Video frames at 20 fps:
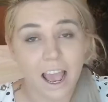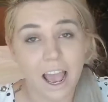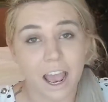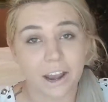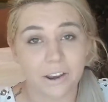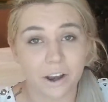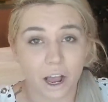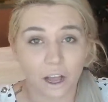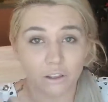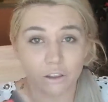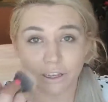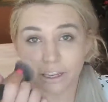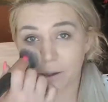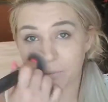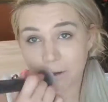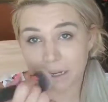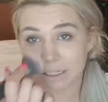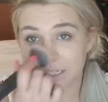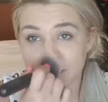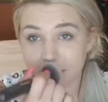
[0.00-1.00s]
and not look at
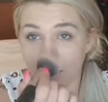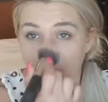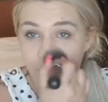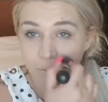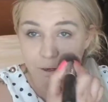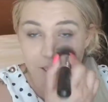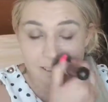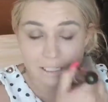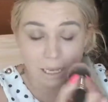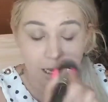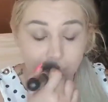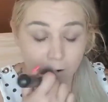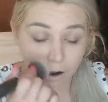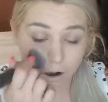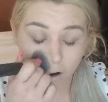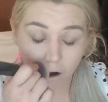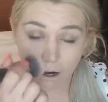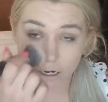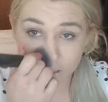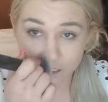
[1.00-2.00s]
myself, but it's kind of
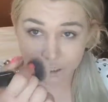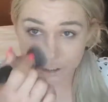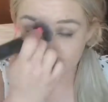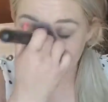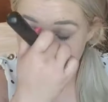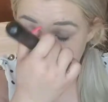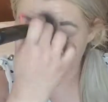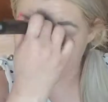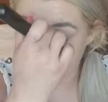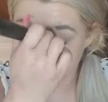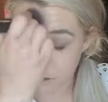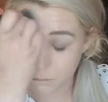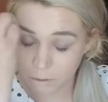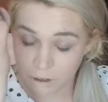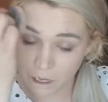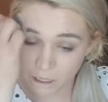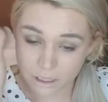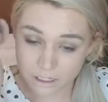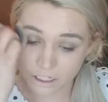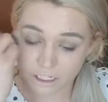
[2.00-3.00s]
hard to, so I do
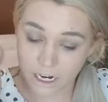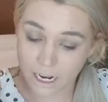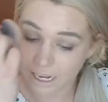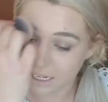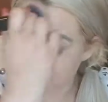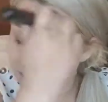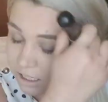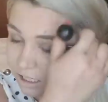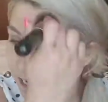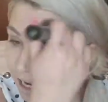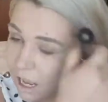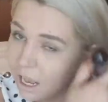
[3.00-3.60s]
apologize.